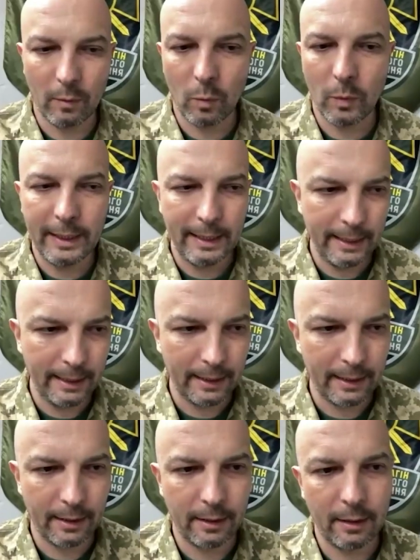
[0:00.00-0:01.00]
we
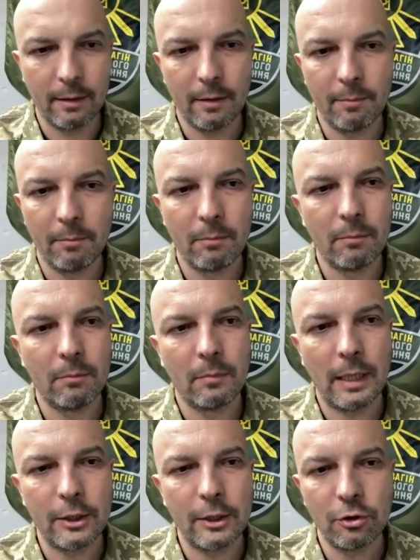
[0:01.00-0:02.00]
um,
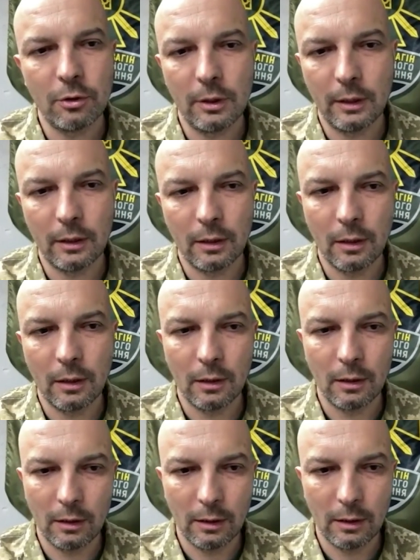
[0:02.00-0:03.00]
actually
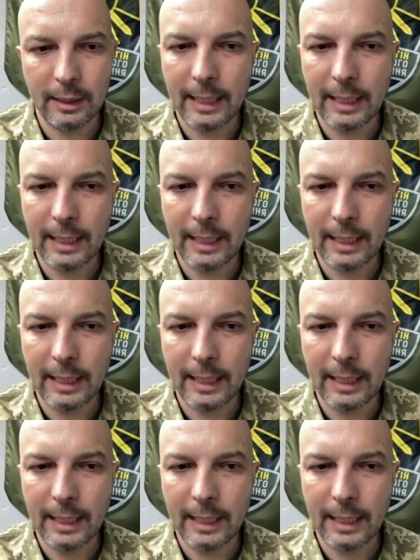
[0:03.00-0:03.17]
uh,